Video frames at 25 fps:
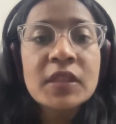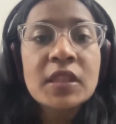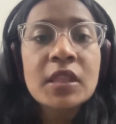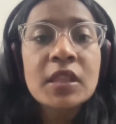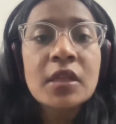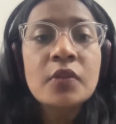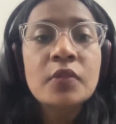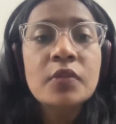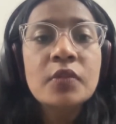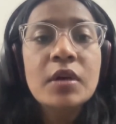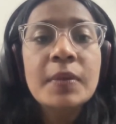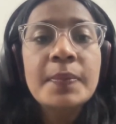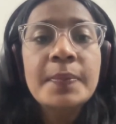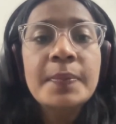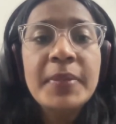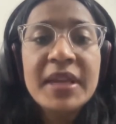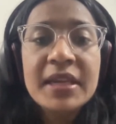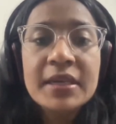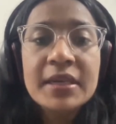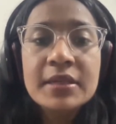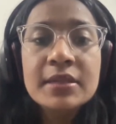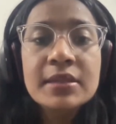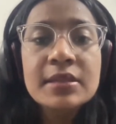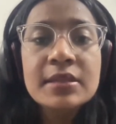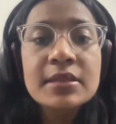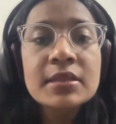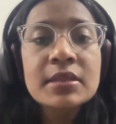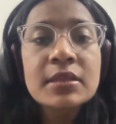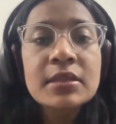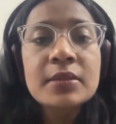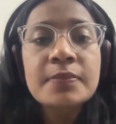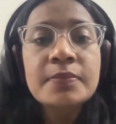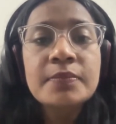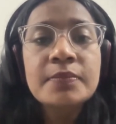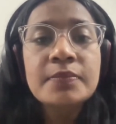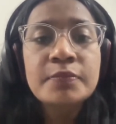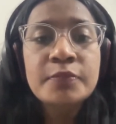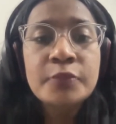now a patent is
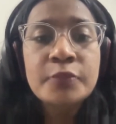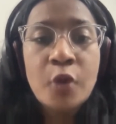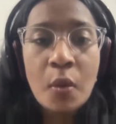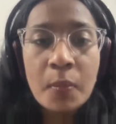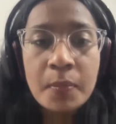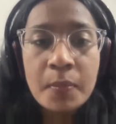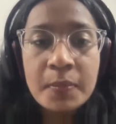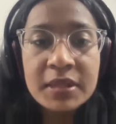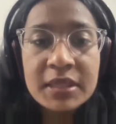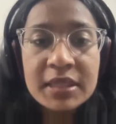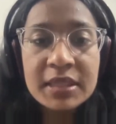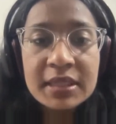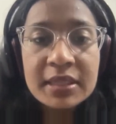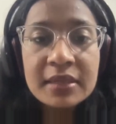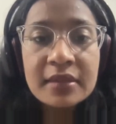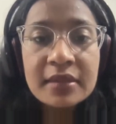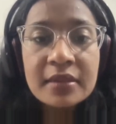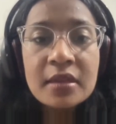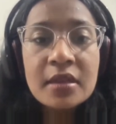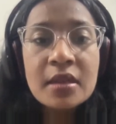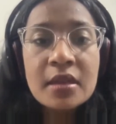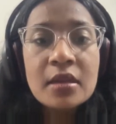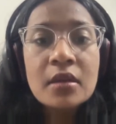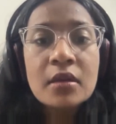a property